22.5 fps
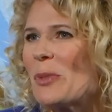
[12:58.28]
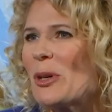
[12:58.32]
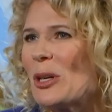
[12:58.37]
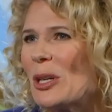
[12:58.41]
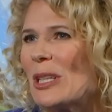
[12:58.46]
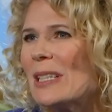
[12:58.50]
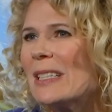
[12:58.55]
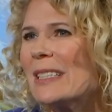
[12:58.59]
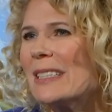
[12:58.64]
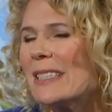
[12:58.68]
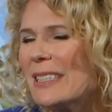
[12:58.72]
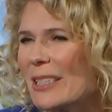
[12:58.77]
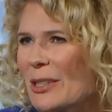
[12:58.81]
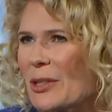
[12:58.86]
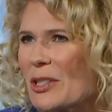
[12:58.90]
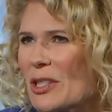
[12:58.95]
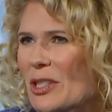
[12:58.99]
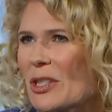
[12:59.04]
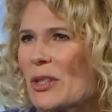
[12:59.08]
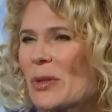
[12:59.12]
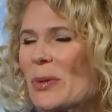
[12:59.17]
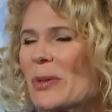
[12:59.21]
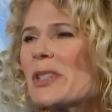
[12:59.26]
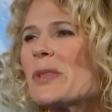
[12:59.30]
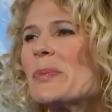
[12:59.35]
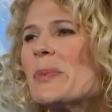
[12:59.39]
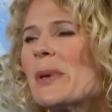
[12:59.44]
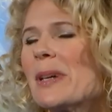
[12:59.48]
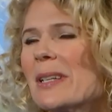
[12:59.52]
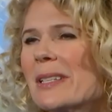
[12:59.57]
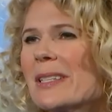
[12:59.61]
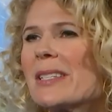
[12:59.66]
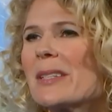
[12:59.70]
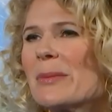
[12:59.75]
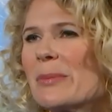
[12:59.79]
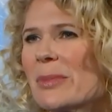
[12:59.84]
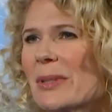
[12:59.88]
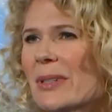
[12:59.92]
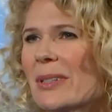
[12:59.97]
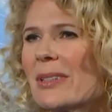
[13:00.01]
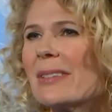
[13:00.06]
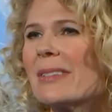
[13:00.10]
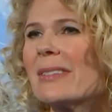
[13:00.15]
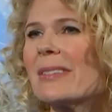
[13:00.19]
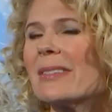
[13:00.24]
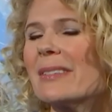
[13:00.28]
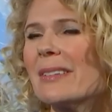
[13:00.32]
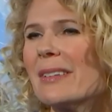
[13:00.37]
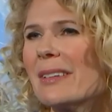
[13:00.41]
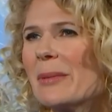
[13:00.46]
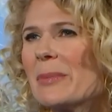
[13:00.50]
You're still responsible for your behavior.